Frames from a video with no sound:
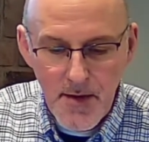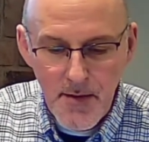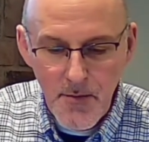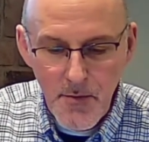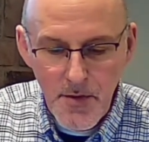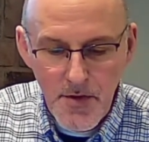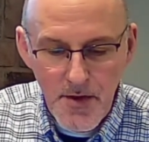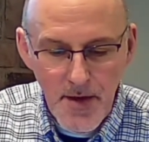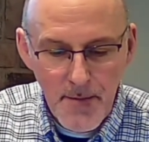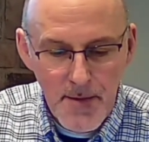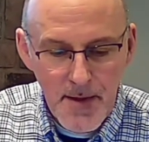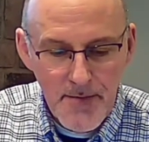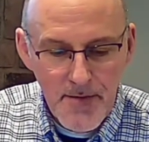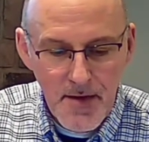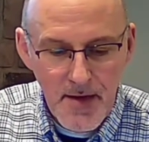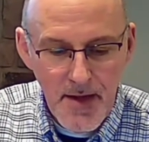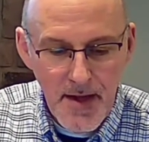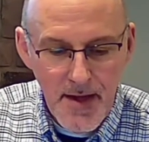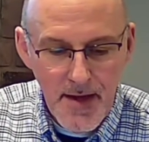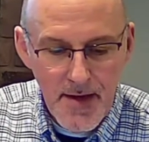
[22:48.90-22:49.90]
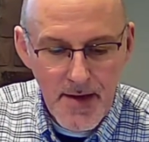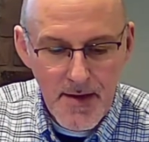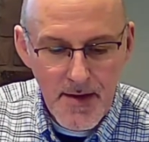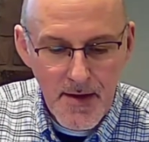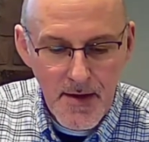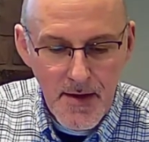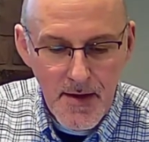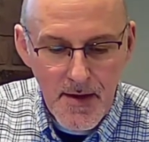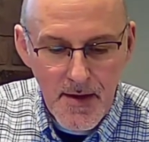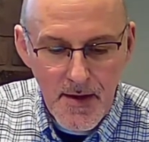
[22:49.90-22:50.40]
uplifted hand
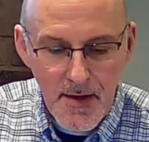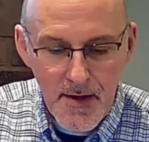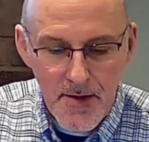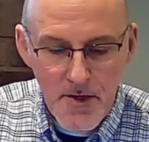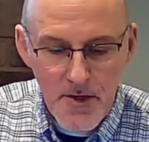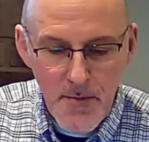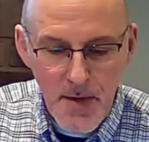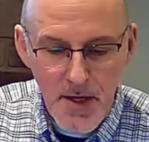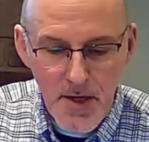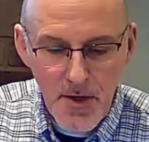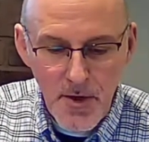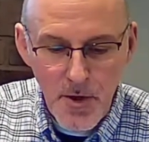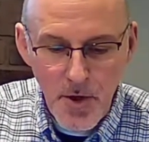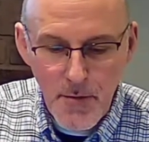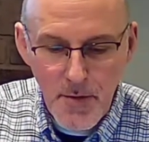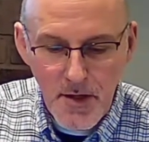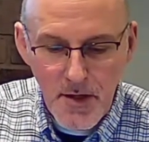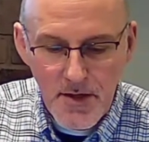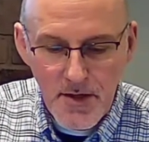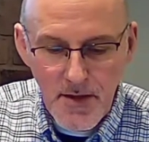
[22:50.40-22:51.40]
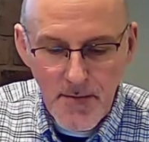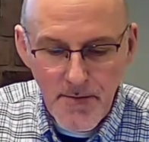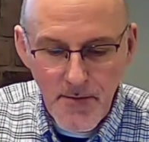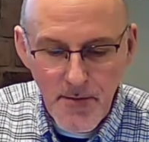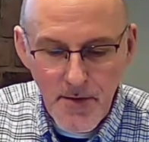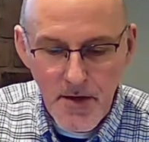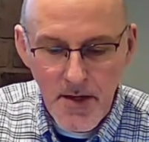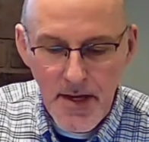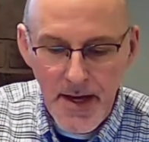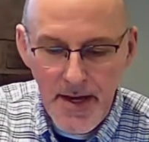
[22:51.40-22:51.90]
to make your home, except
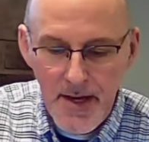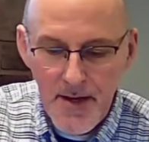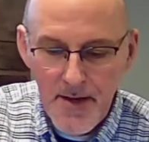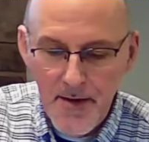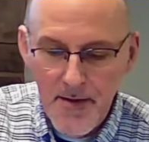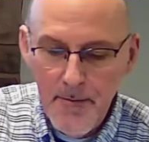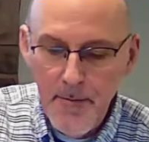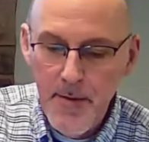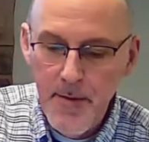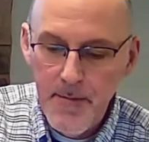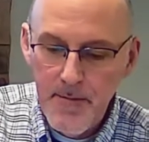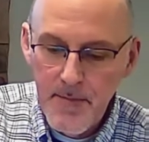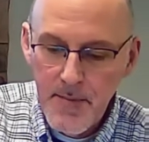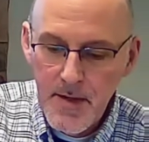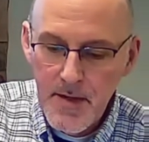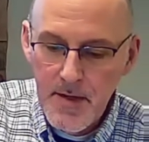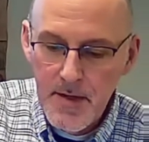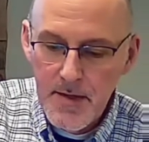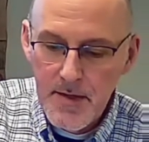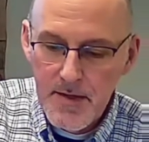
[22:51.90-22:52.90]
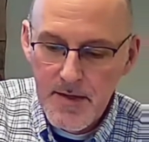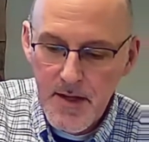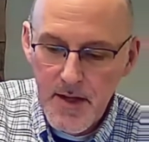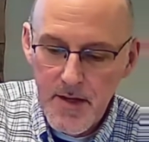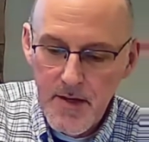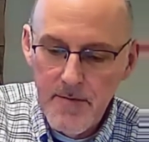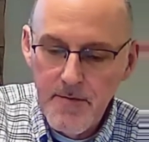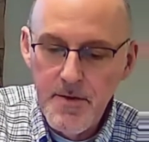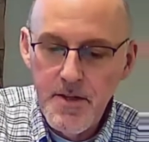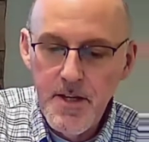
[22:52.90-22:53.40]
for Caleb, son
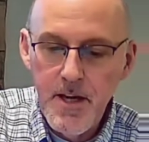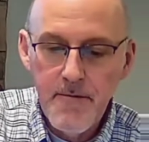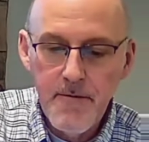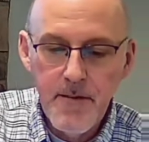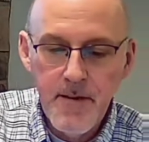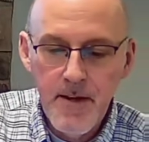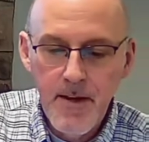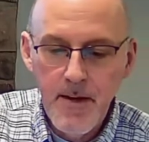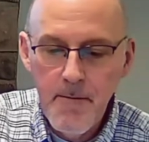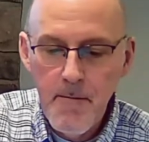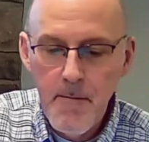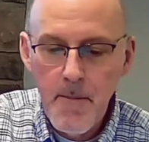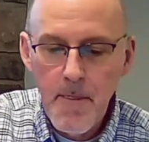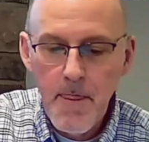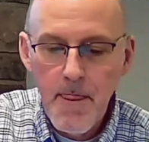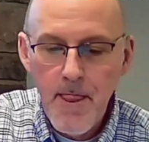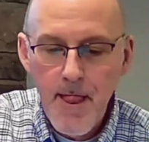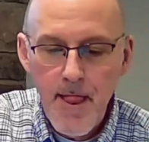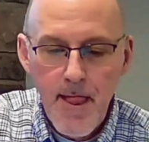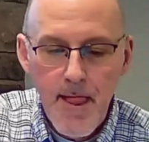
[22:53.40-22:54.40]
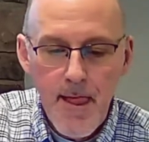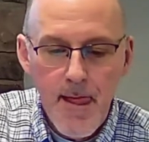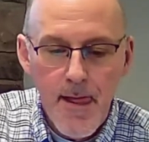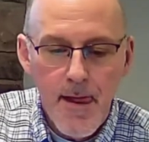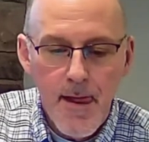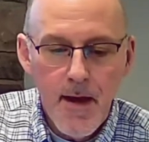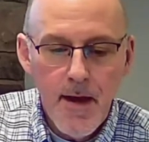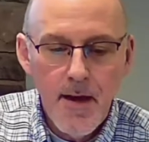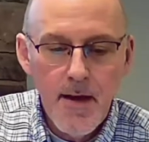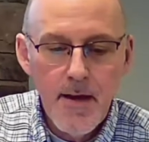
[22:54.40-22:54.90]
of Jephunneh,
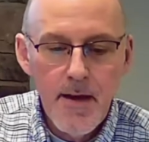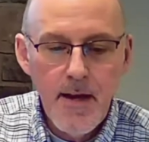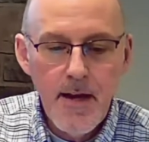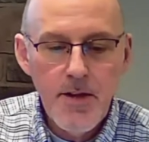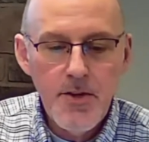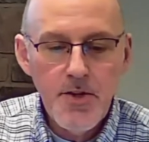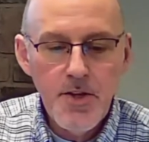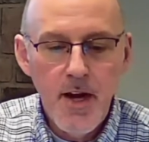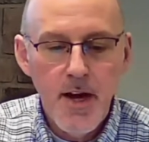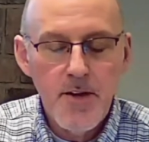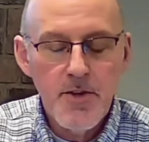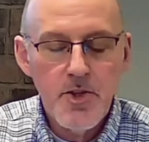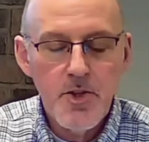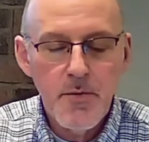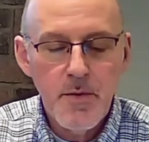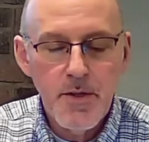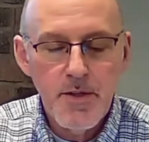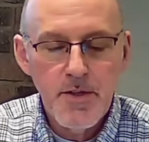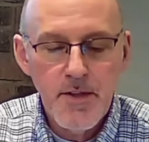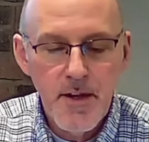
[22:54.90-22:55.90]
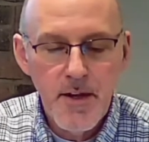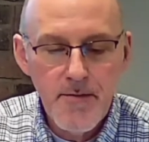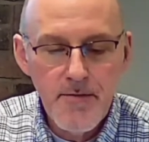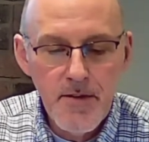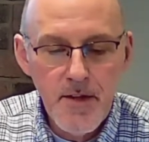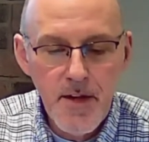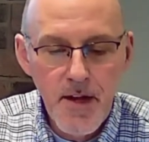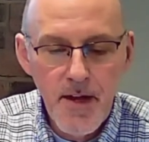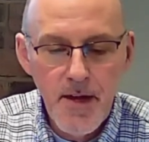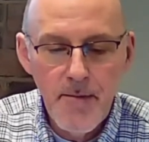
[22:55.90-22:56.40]
and Joshua, son of
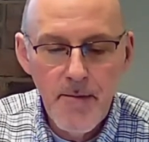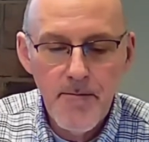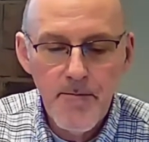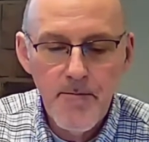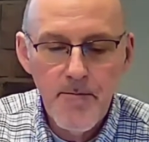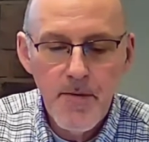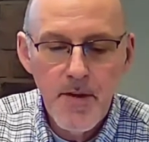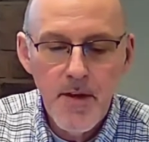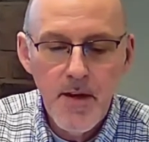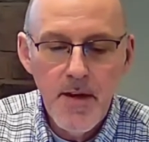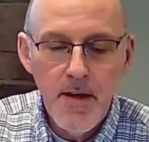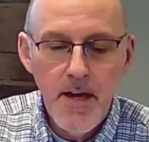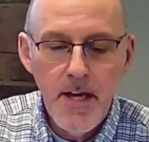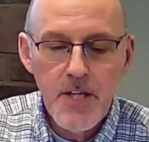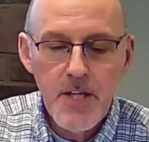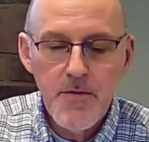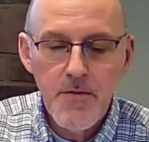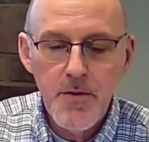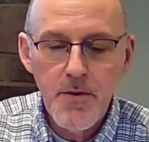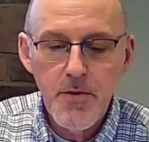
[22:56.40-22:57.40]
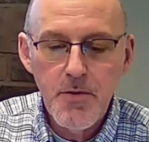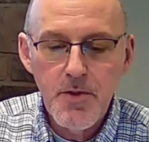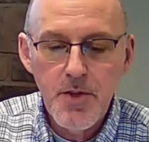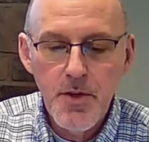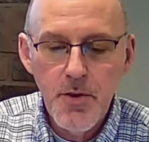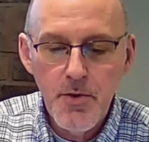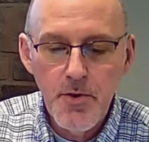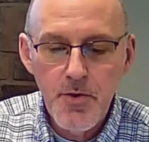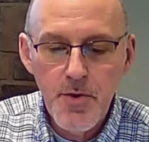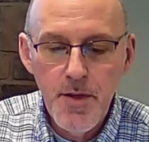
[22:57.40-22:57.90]
Nun. As for your
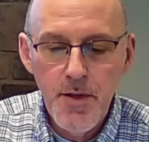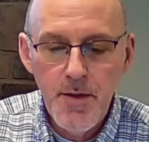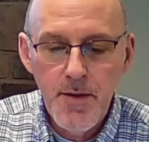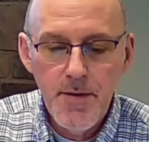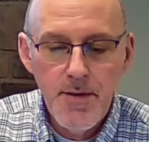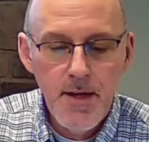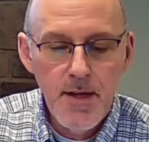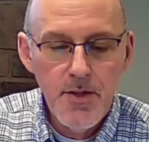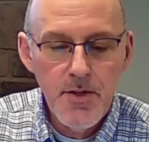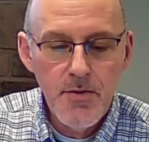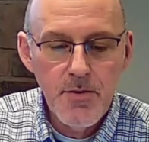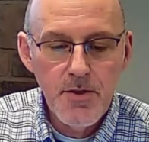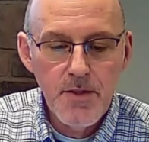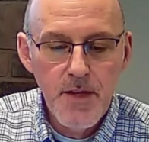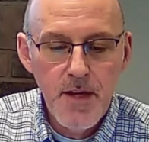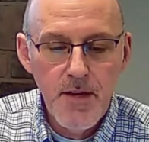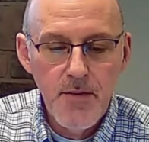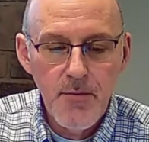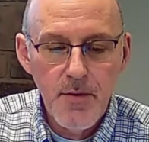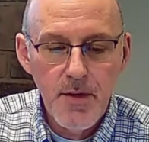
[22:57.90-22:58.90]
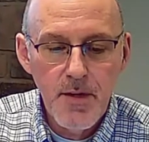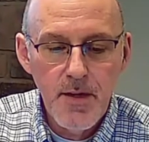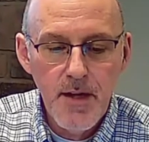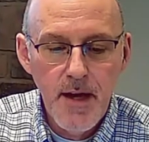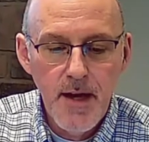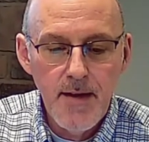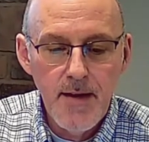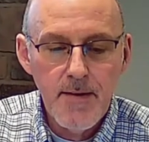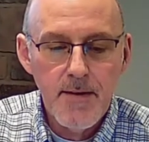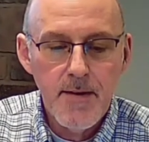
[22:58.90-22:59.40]
children that you said would
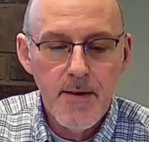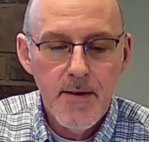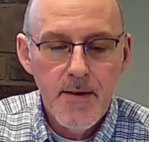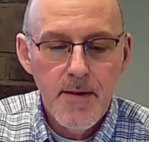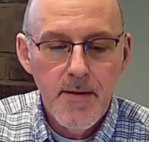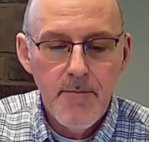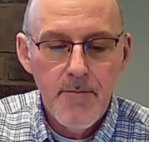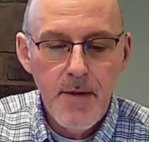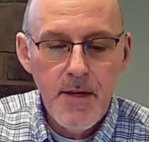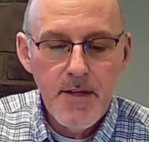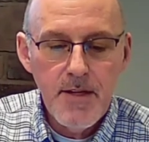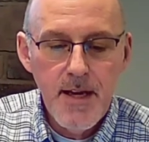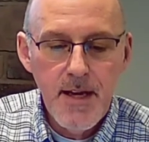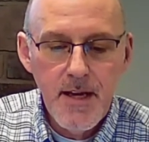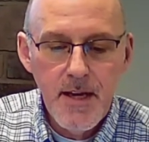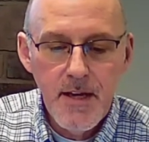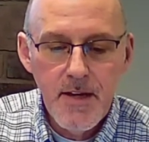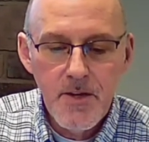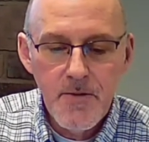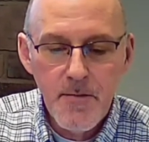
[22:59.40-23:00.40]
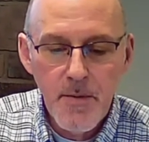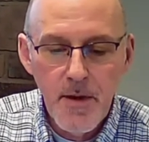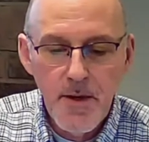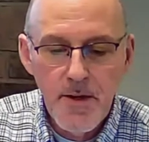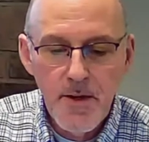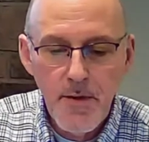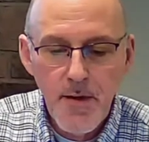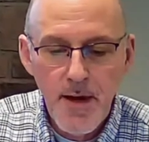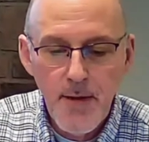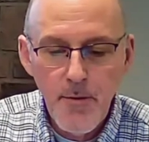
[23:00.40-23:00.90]
not be taken as
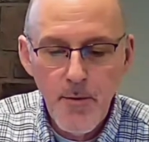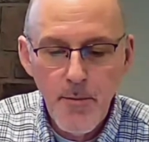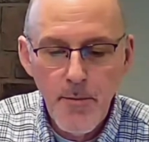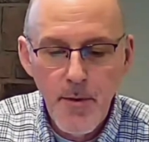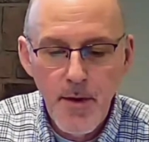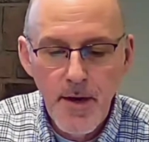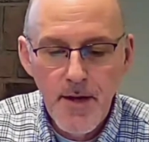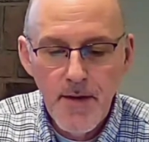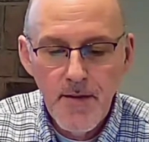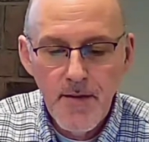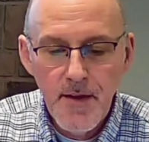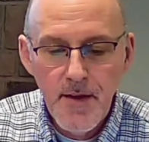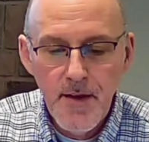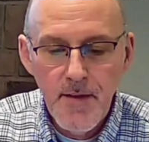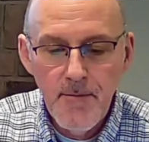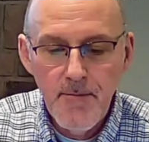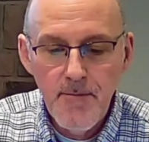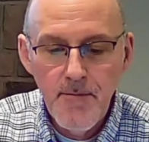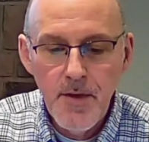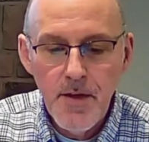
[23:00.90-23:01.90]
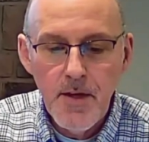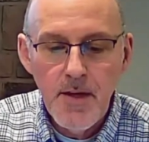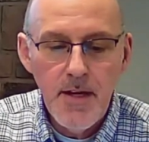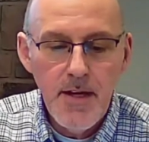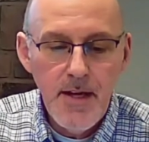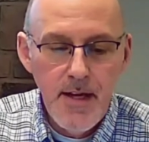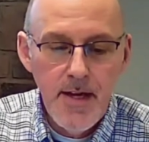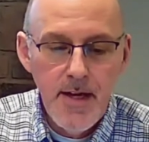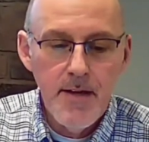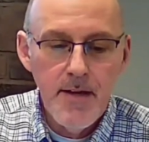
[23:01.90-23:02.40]
plunder, I will bring them
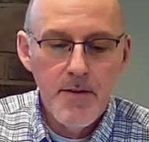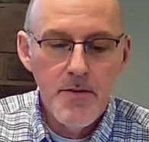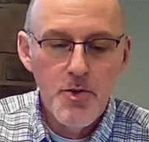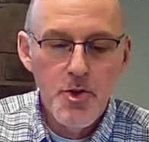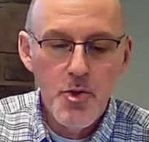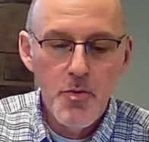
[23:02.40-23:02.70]
in to